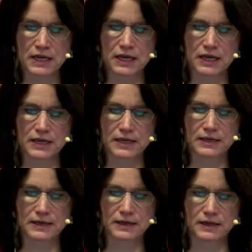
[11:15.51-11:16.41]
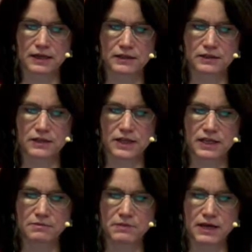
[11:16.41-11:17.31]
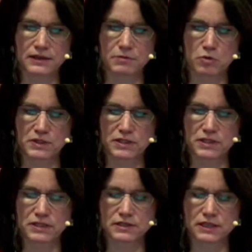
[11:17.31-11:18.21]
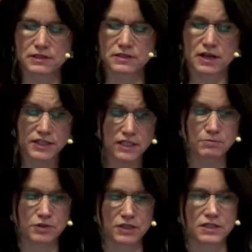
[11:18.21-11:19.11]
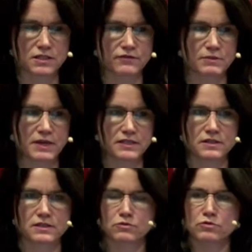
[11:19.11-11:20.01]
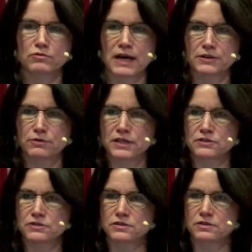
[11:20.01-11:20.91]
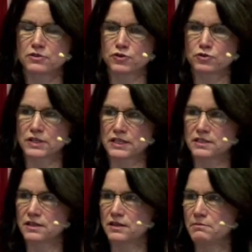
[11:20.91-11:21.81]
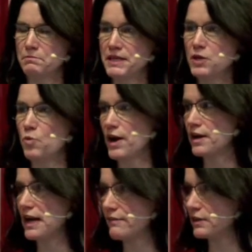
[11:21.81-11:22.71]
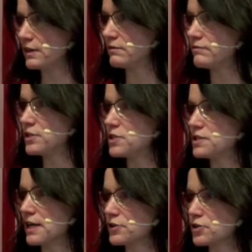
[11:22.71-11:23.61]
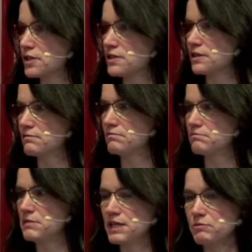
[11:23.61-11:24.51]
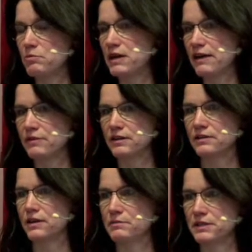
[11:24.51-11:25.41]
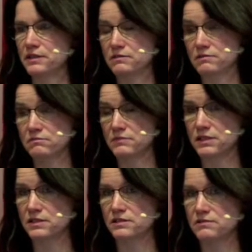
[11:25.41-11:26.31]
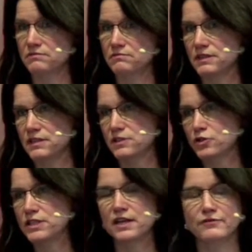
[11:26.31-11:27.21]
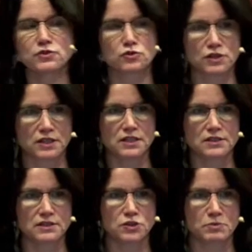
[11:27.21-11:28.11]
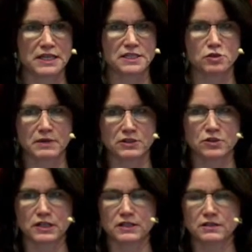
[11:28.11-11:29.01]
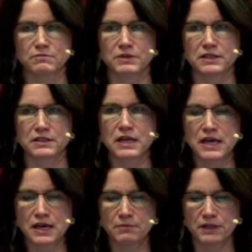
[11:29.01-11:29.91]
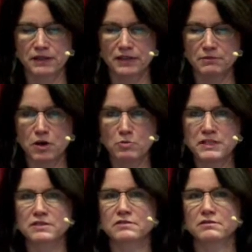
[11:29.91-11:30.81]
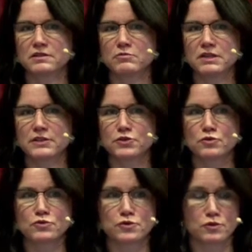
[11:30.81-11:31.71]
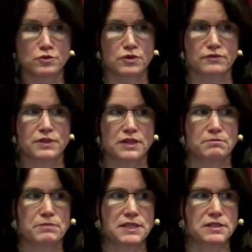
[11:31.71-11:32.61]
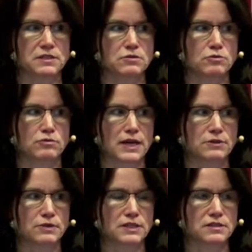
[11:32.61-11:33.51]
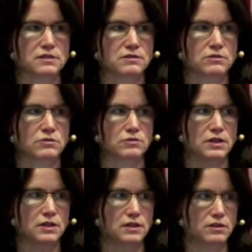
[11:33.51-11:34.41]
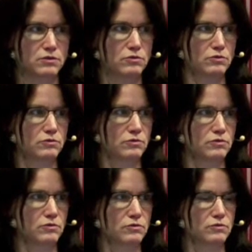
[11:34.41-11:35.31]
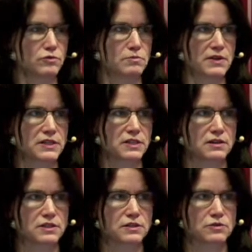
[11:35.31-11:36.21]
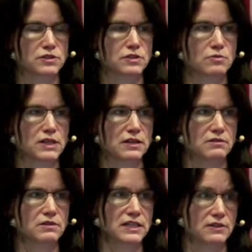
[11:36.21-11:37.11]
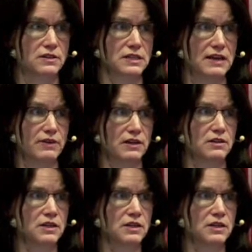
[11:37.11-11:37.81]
And the aim at the moment is that 90% of the basic school graduates should get a B1 level, which is actually the minimum level. I mean, it's not enough to study in the gymnasium, actually. But at the moment, only 2/3 of the basic school graduates whose mother tongue is not Estonian get this level.